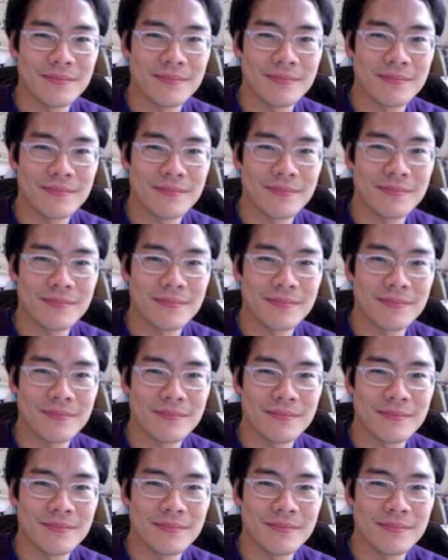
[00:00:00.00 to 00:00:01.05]

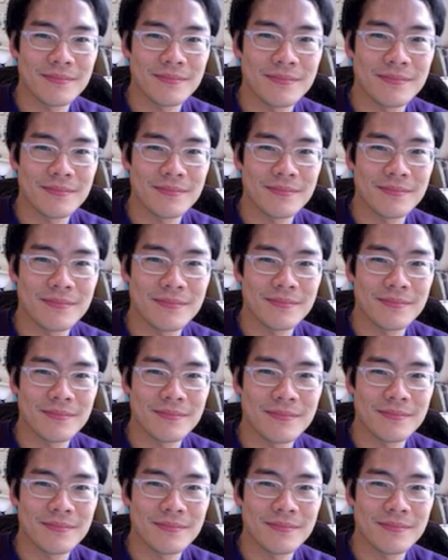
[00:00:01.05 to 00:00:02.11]

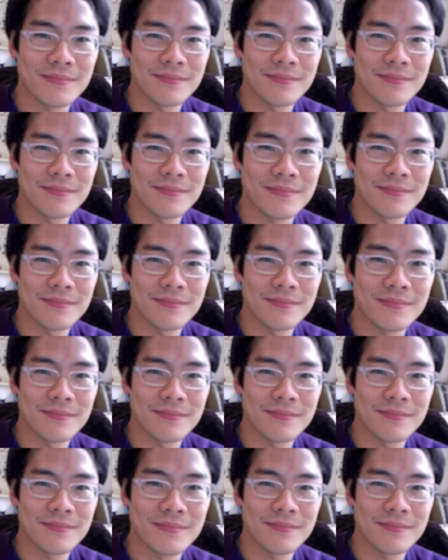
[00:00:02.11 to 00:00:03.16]

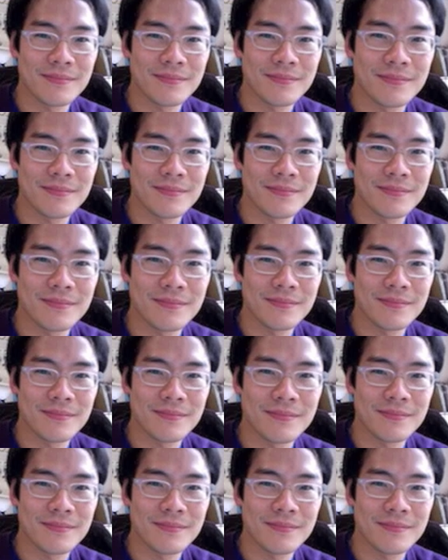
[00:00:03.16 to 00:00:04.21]

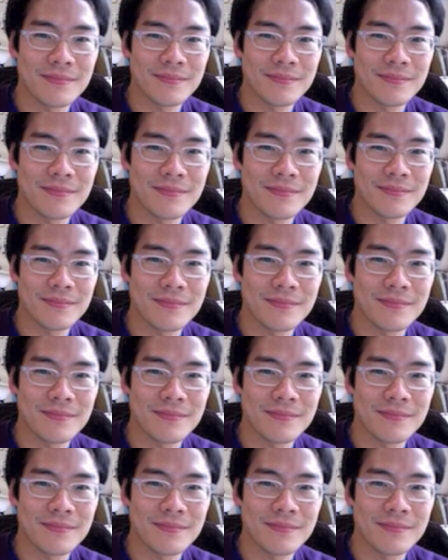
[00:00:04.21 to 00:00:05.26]

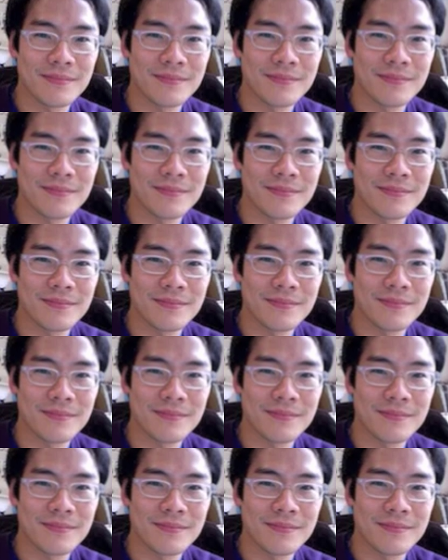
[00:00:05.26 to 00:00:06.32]

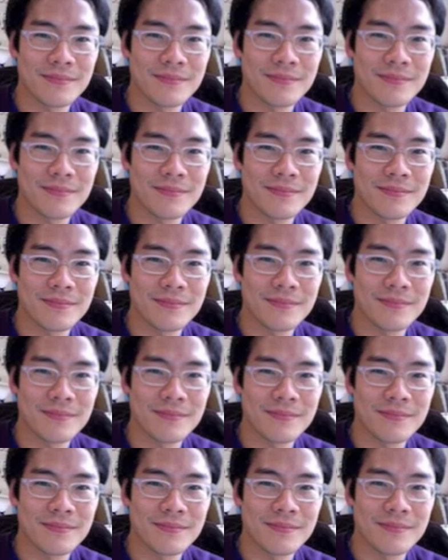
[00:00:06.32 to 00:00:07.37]

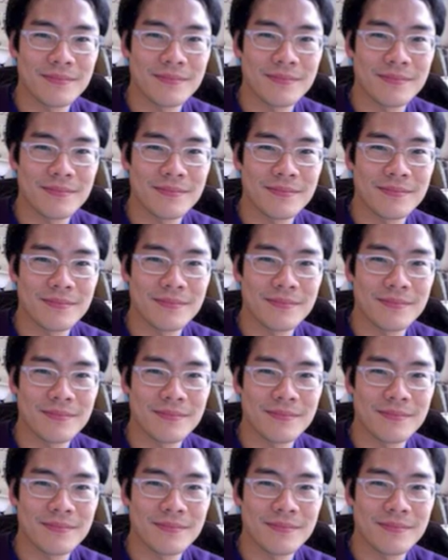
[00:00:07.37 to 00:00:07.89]
This person isn't speaking.